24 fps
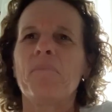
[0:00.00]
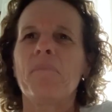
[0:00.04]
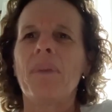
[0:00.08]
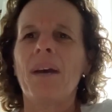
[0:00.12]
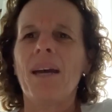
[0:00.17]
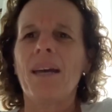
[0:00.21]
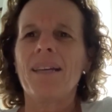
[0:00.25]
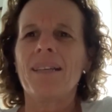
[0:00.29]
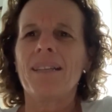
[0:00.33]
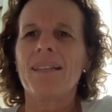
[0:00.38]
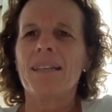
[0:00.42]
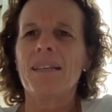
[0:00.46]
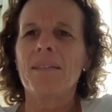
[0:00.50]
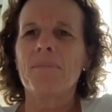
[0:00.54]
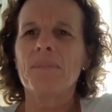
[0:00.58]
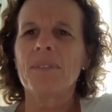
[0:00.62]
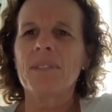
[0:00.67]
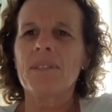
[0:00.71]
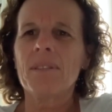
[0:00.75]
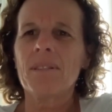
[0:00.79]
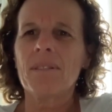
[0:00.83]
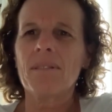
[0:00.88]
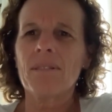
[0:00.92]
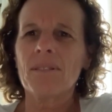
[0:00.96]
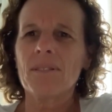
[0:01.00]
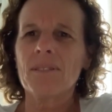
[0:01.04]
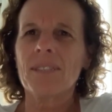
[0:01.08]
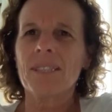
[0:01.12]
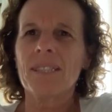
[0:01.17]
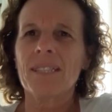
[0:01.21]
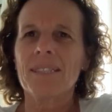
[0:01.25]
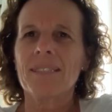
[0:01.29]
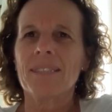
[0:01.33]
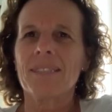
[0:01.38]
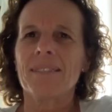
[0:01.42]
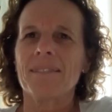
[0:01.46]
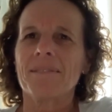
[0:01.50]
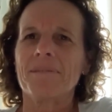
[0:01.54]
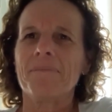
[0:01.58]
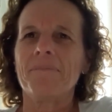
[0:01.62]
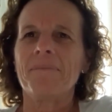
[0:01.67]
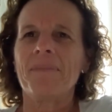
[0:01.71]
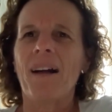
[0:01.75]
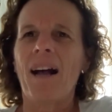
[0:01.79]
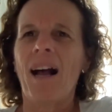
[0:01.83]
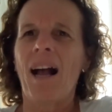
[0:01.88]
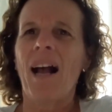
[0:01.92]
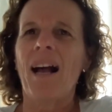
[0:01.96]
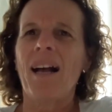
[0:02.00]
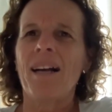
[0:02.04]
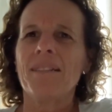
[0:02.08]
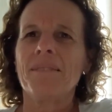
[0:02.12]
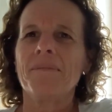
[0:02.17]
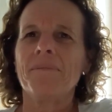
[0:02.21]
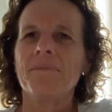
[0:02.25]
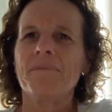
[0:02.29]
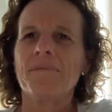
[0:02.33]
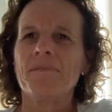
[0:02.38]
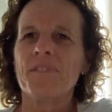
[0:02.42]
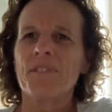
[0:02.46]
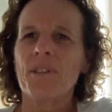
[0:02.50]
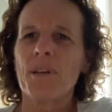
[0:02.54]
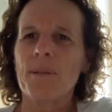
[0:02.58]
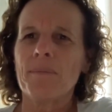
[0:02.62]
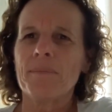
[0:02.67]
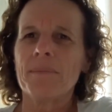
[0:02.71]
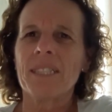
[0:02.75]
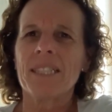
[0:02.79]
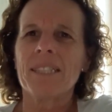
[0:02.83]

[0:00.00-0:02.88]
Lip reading: My name is Rosanna. I'm from